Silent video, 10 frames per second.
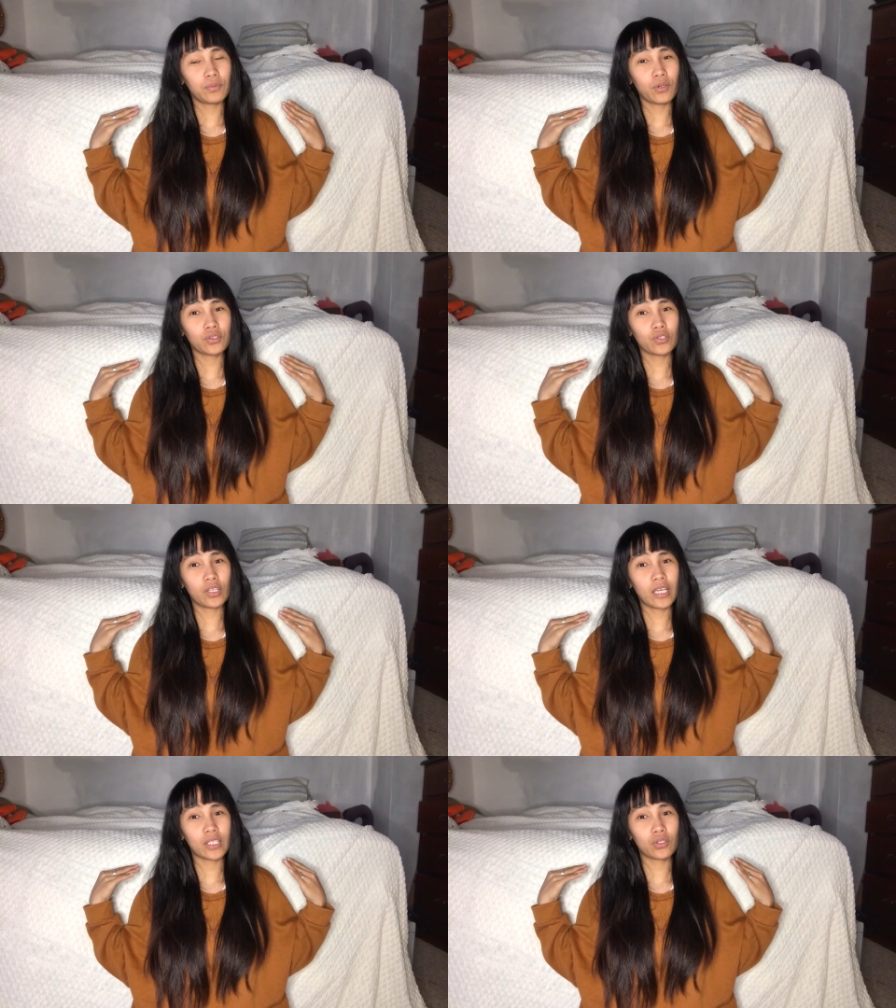also
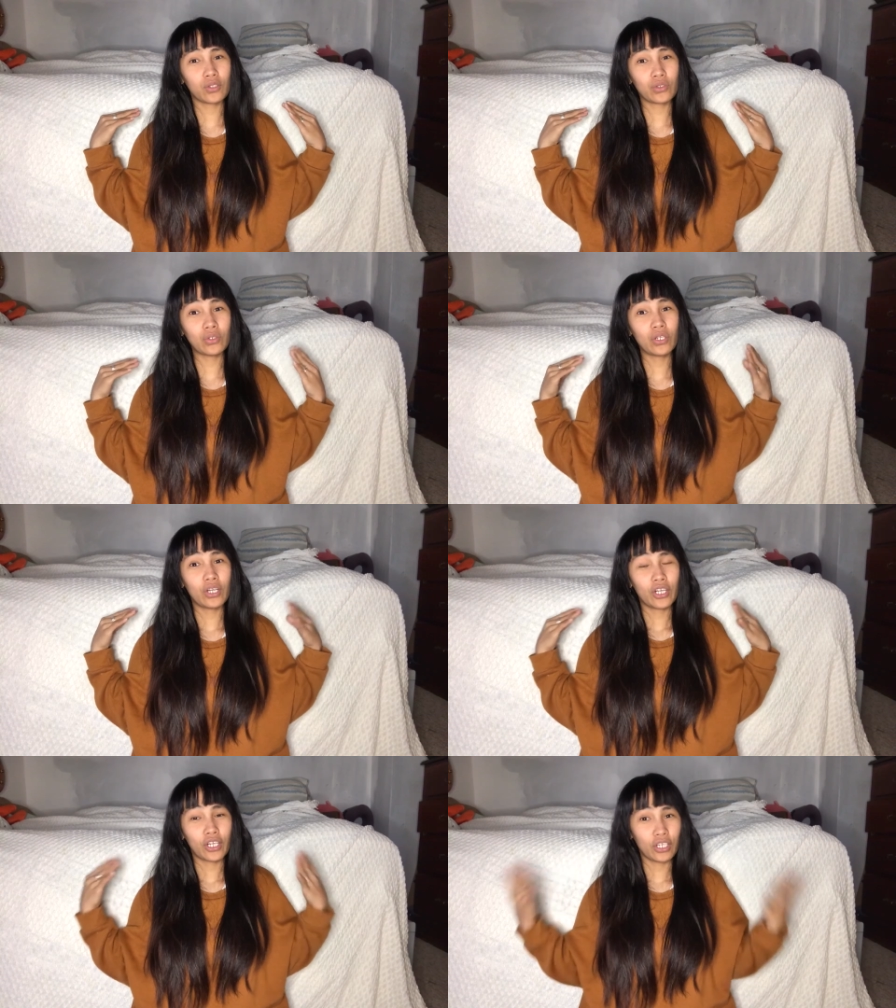like to
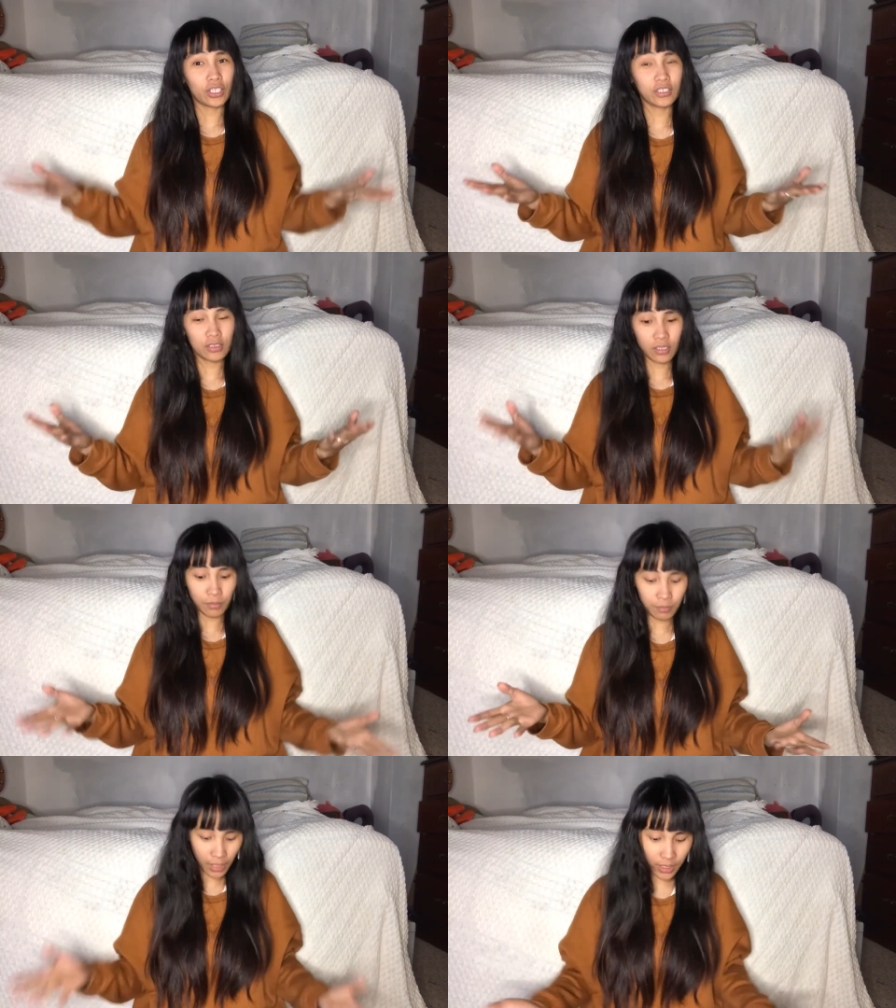earn
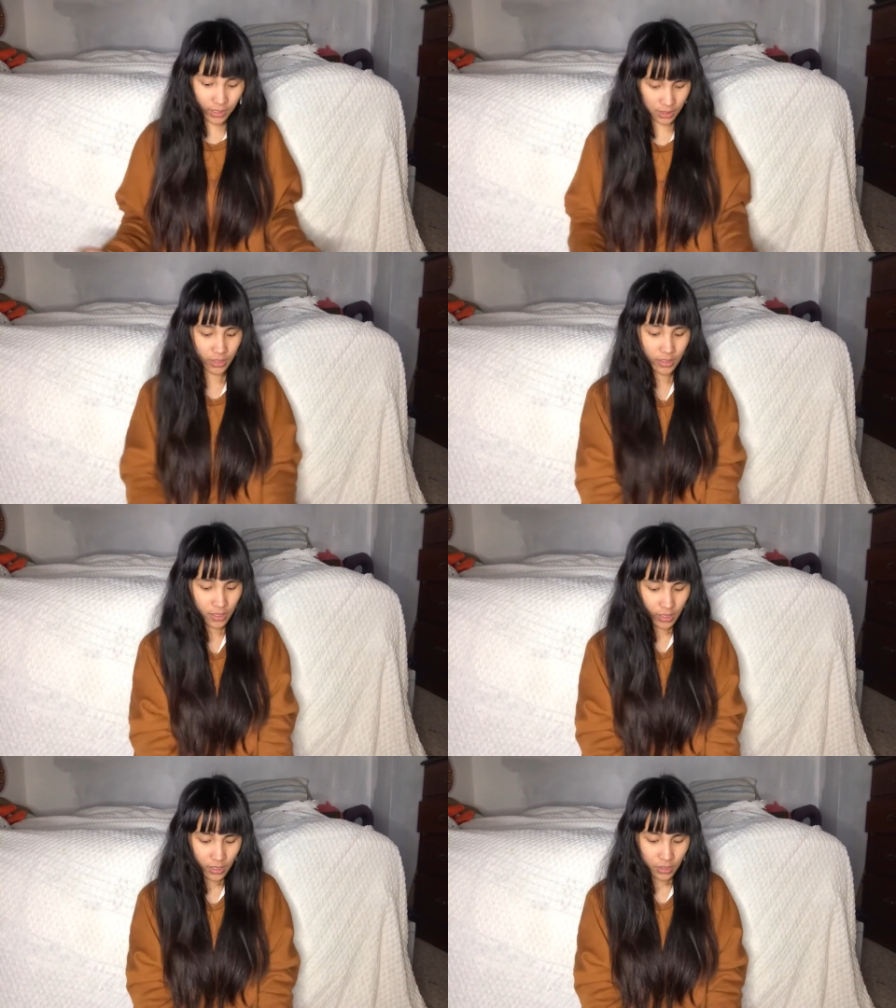some money.
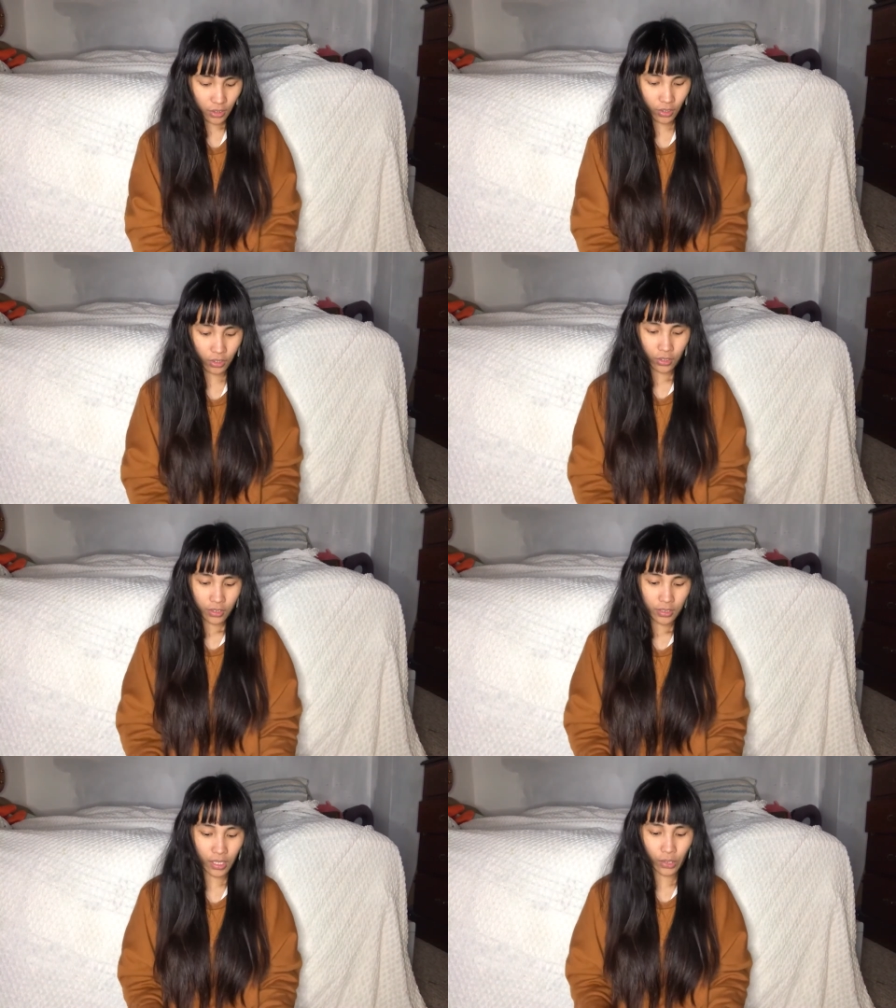So
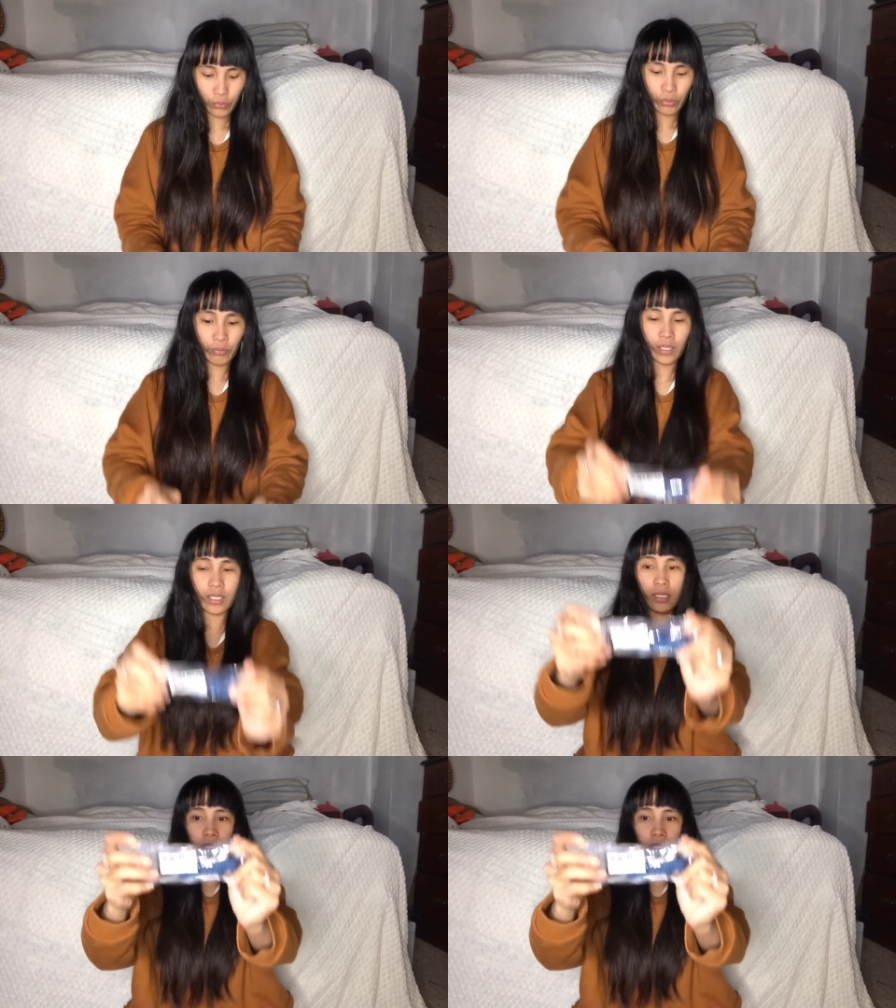now we will.